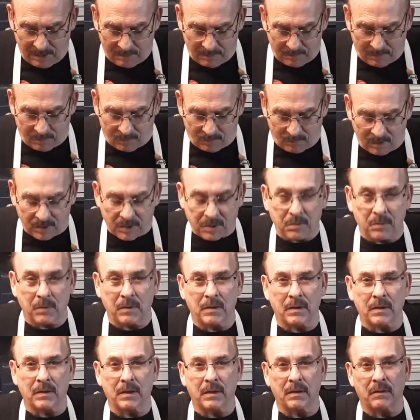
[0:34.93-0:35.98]
But
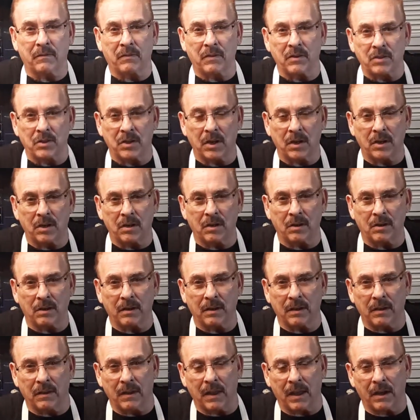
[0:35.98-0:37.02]
Richmond, Virginia,
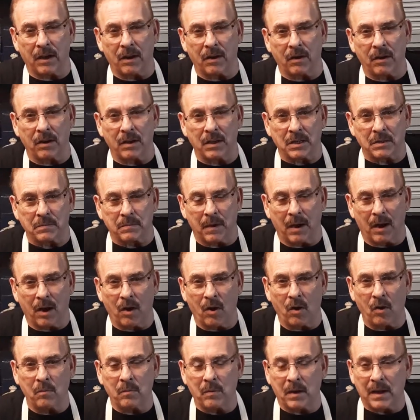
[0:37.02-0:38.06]
and that area is my
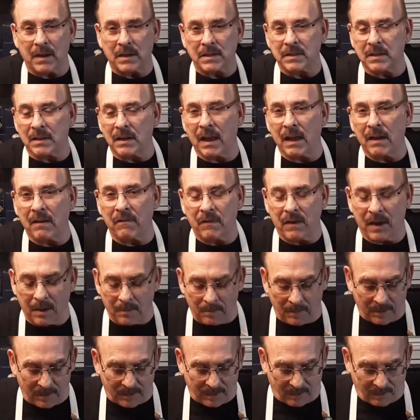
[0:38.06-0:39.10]
home, and I still have
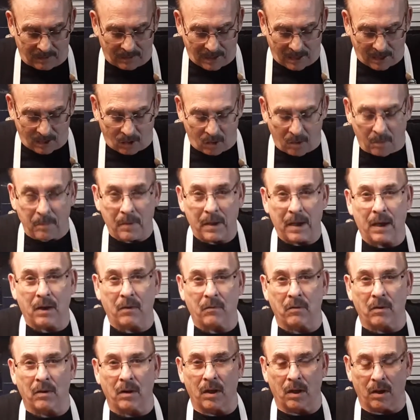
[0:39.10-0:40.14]
family there, and I go
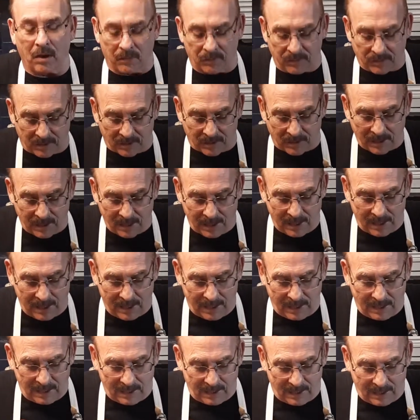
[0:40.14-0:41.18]
back real often.
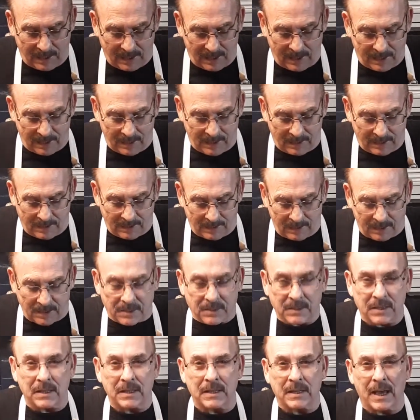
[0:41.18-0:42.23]

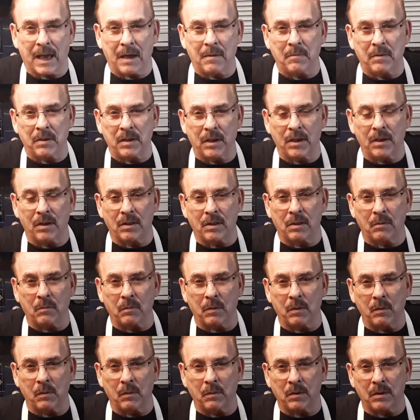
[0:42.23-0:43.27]
This is the time of year that
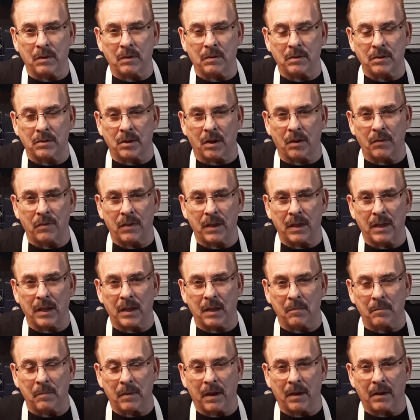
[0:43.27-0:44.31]
we would start
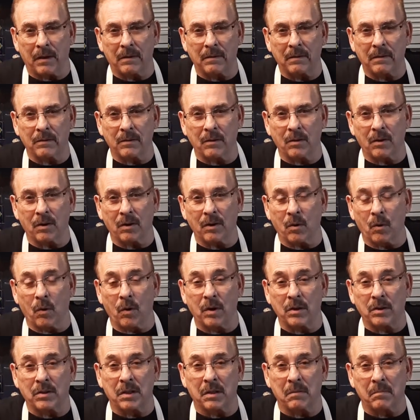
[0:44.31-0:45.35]
thinking about
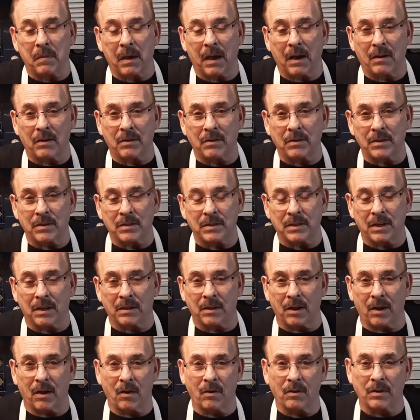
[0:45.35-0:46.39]
going to the mountains
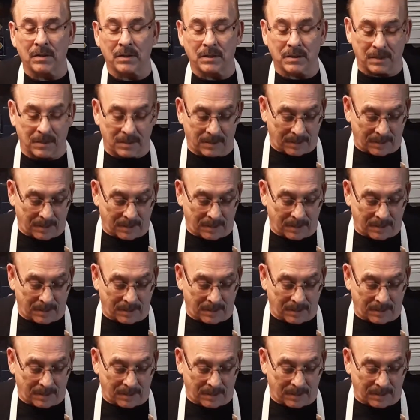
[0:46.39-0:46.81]
in August and